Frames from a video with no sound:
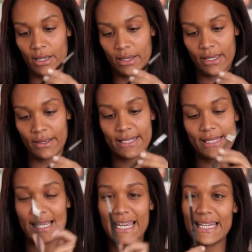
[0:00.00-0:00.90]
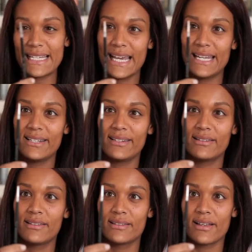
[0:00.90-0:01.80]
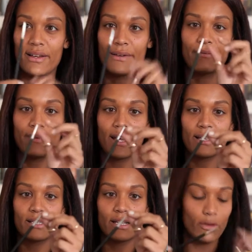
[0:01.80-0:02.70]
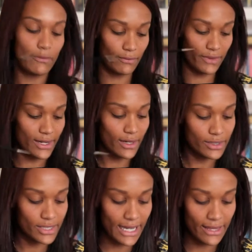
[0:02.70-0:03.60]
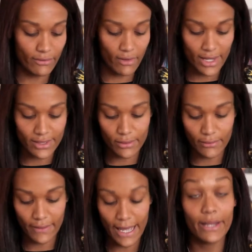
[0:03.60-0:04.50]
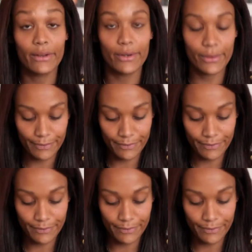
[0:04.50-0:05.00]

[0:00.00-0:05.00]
I think this is E10, so yeah, it's a lot thinner to get the right sort of angle.